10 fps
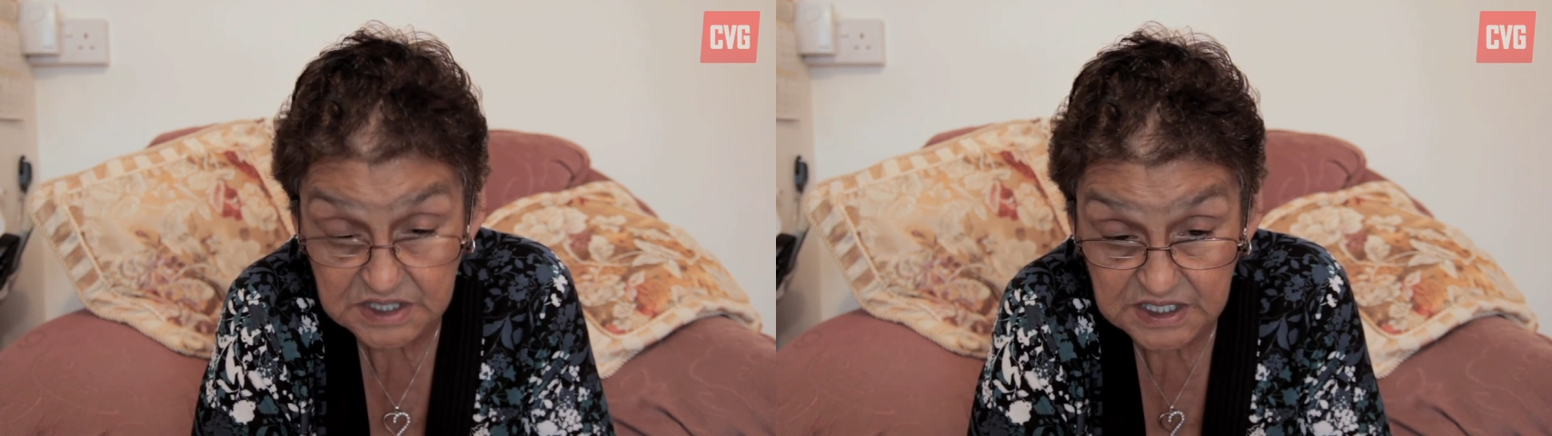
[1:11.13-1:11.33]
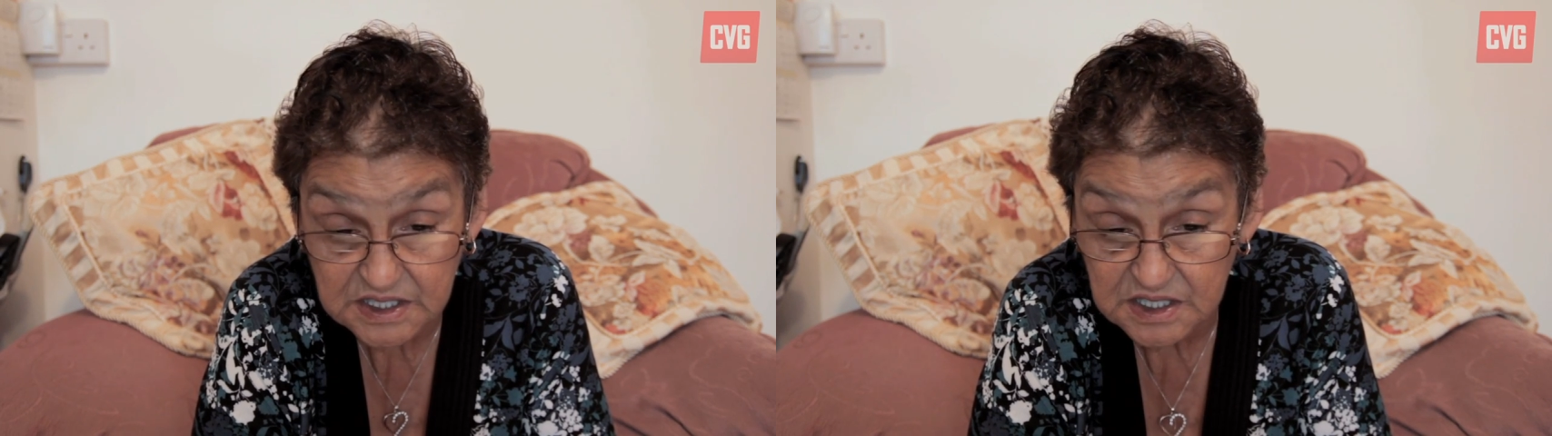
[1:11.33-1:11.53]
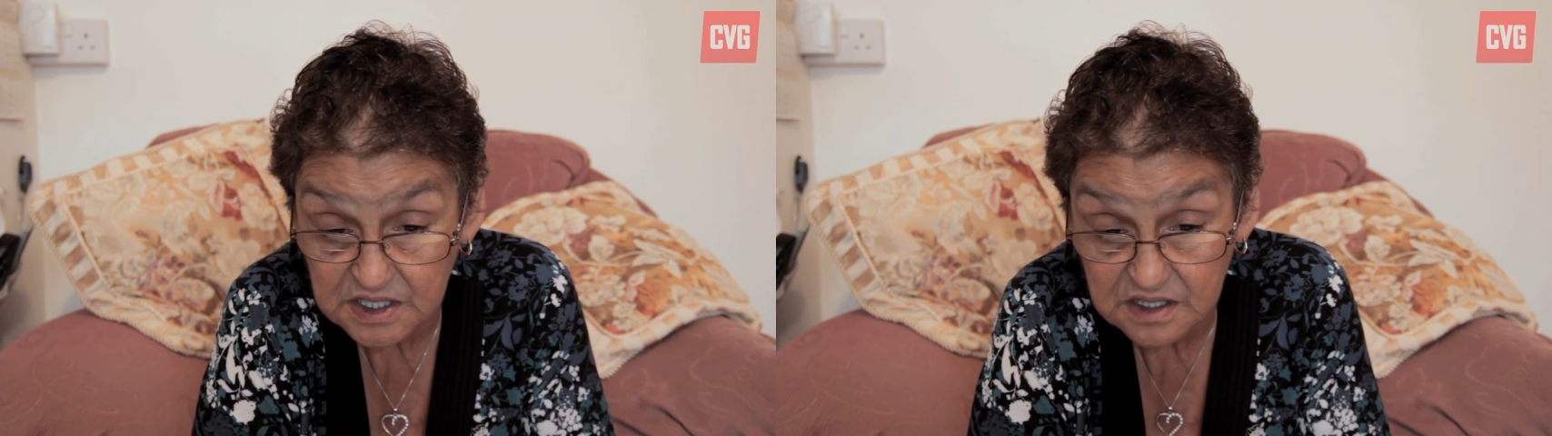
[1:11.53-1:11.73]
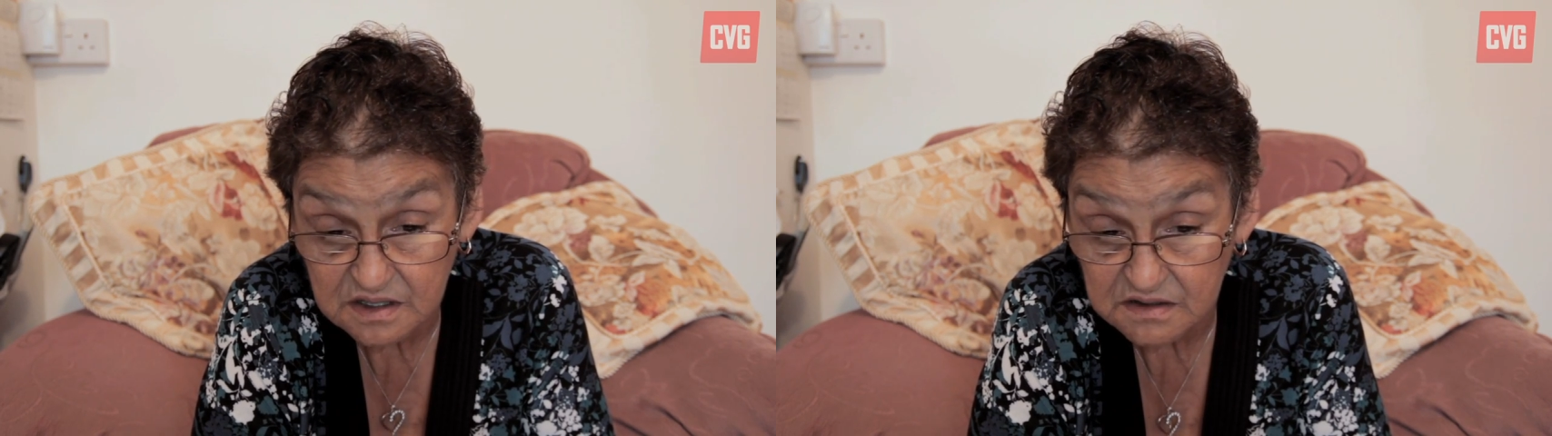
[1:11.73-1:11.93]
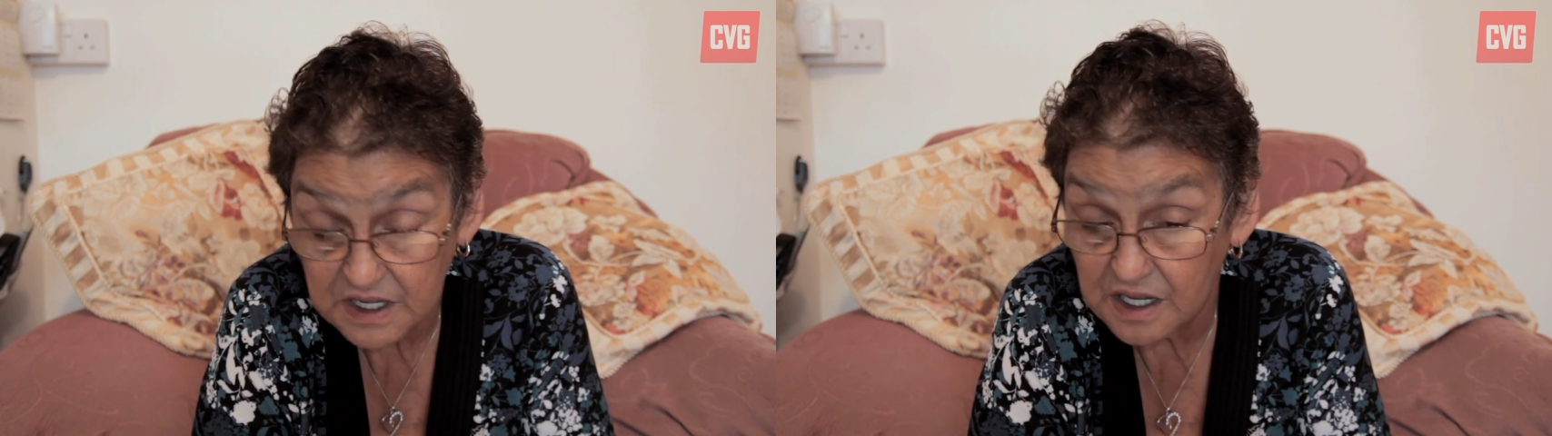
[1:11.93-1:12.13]

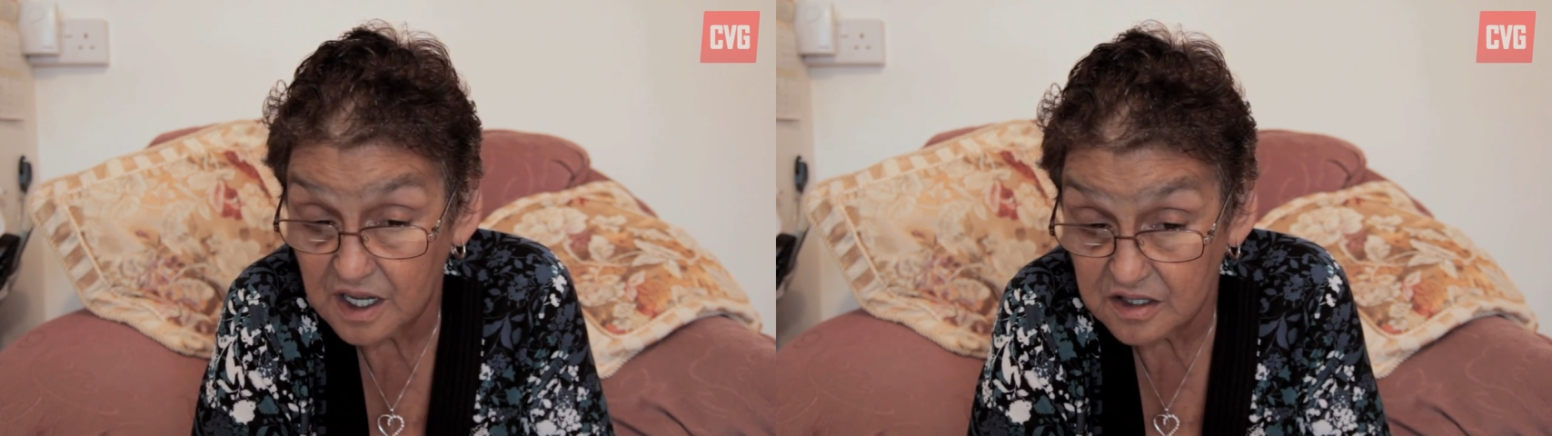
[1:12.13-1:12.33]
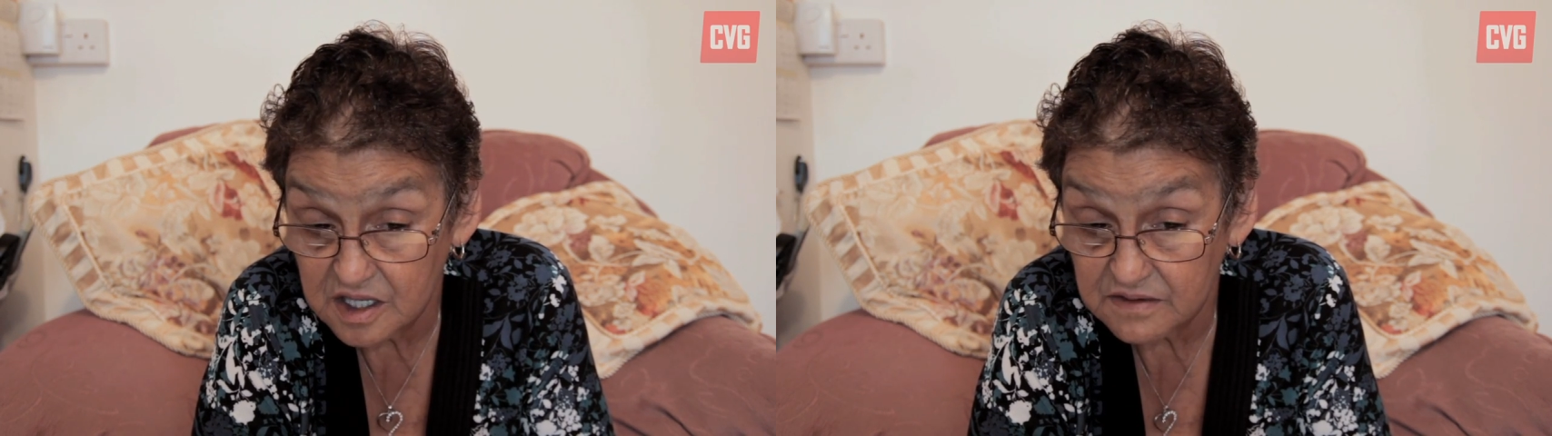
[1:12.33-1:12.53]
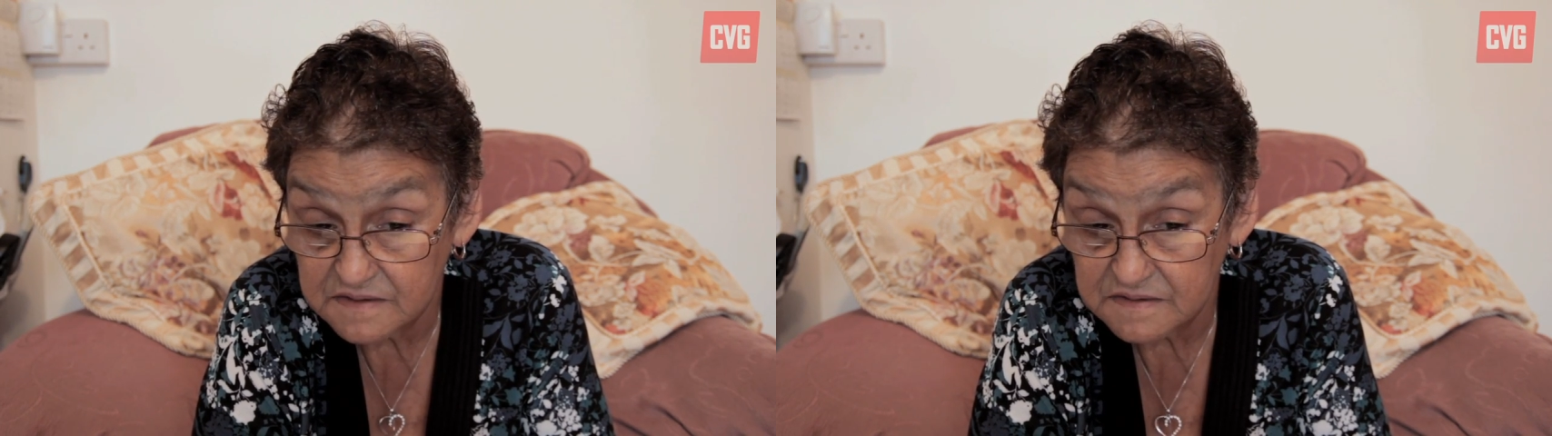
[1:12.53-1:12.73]
cities, Cardiff,